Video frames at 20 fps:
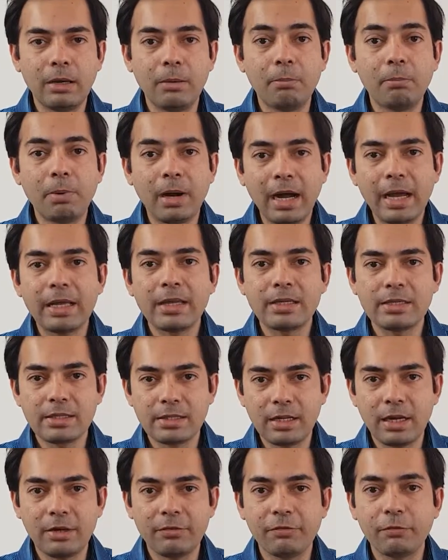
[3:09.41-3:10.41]
buying
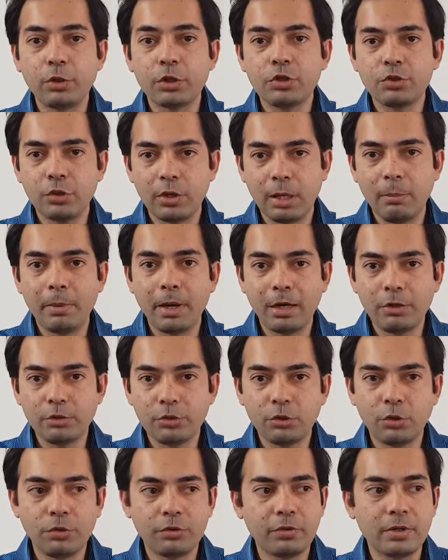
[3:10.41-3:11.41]
stuff, what you're about
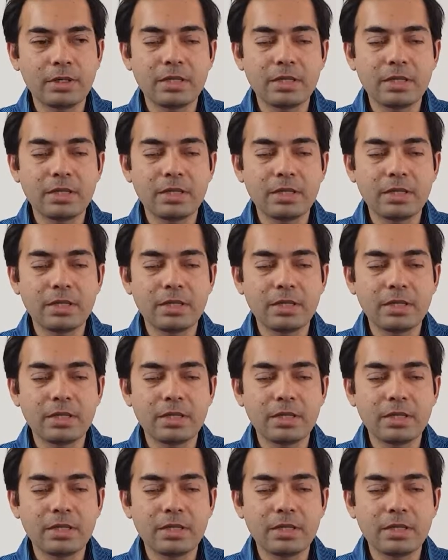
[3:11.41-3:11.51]
to offer,